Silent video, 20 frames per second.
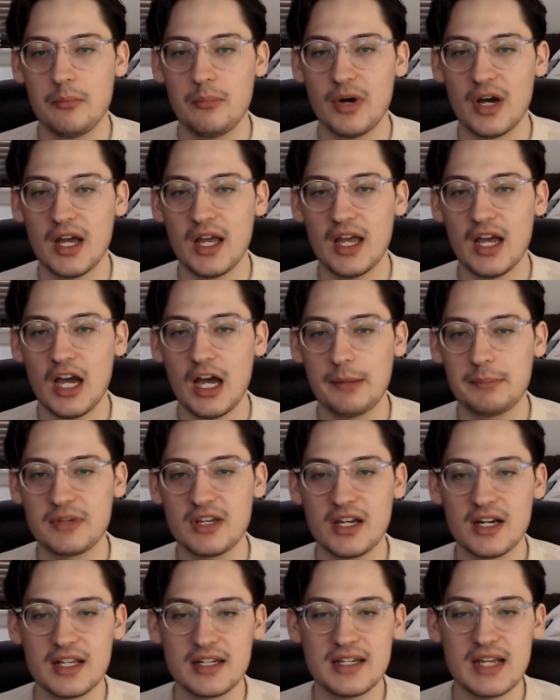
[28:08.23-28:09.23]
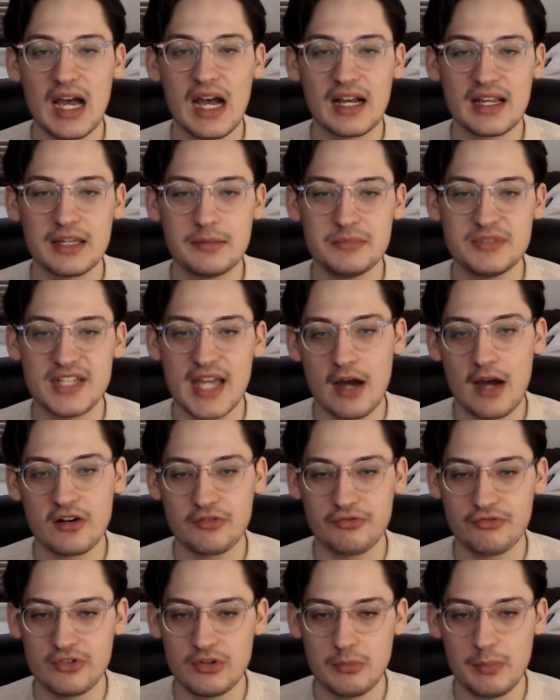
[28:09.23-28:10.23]
but I'm going to knock him down
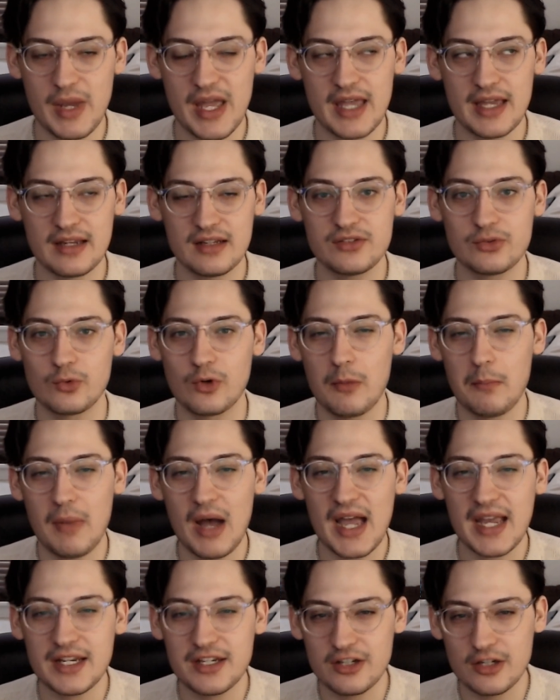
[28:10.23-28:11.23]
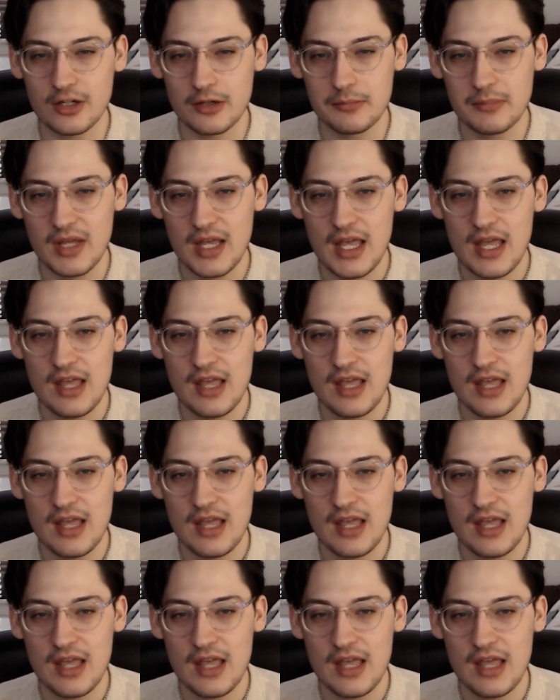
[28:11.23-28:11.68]
a few pegs. Remind him